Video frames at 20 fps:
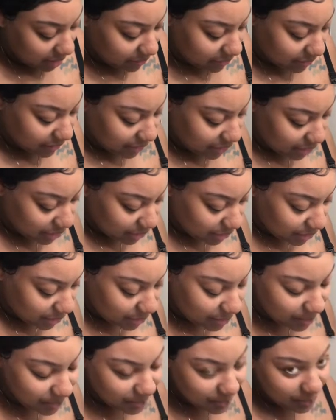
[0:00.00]

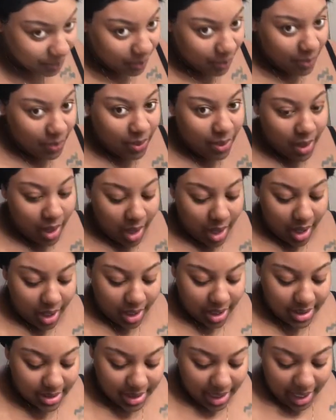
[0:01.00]
review,
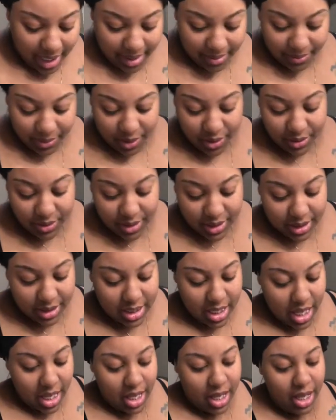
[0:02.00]
because I'm using
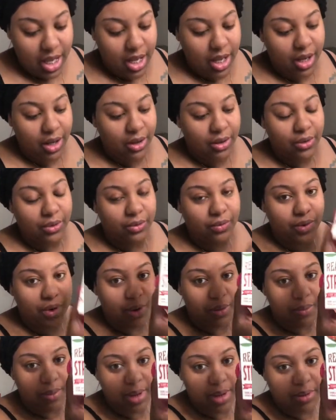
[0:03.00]
the
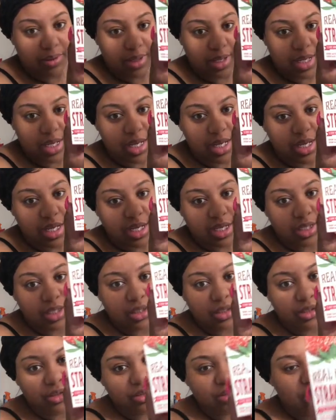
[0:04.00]
Real Milky
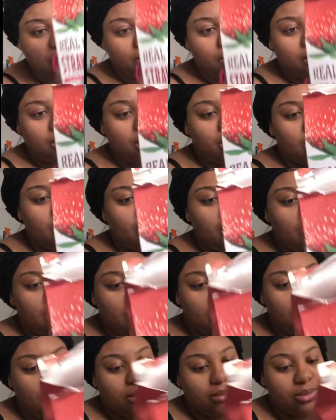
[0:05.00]
Strawberry
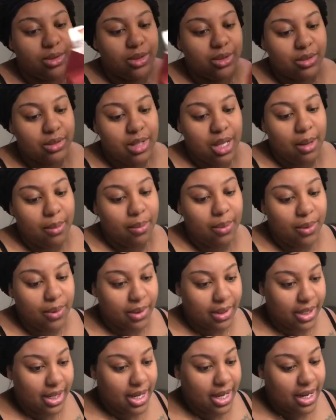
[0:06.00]
two-step
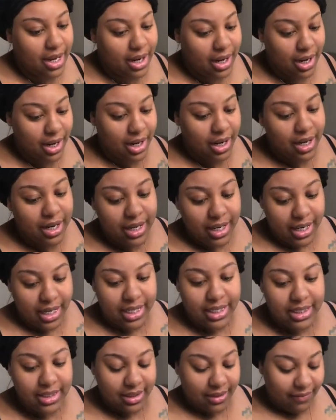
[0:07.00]
pore care.
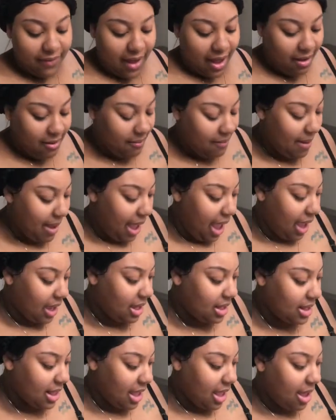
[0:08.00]
It is a
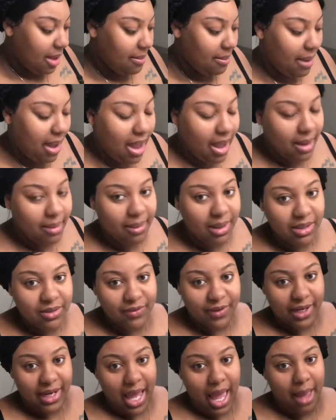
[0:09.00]
5-pack that my best
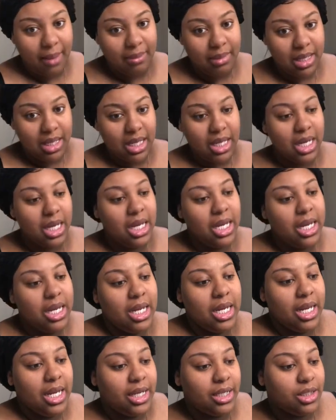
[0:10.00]
friend got me
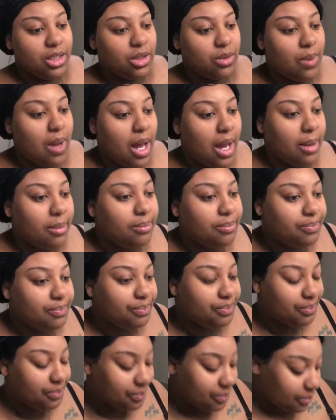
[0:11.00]
in the swap.
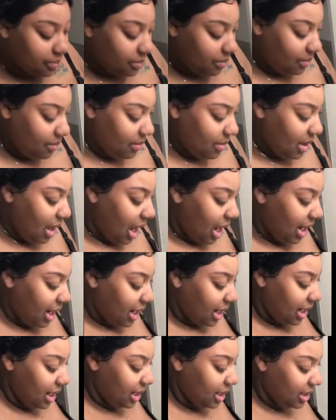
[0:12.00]

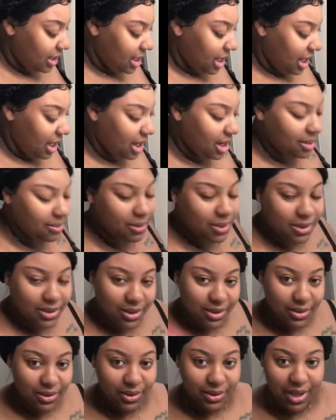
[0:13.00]
And I'm
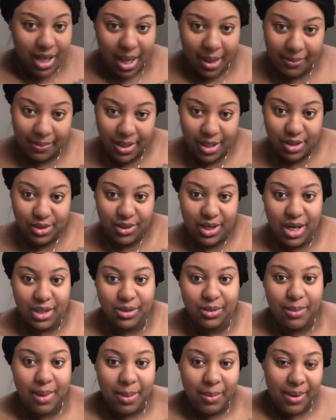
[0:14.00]
also going to update you
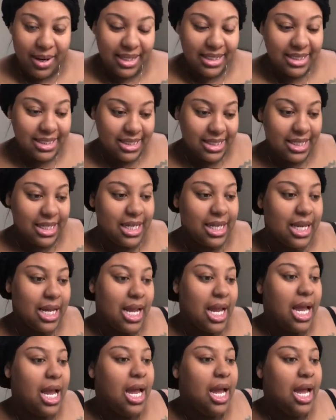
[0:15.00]
guys on my pregnancy.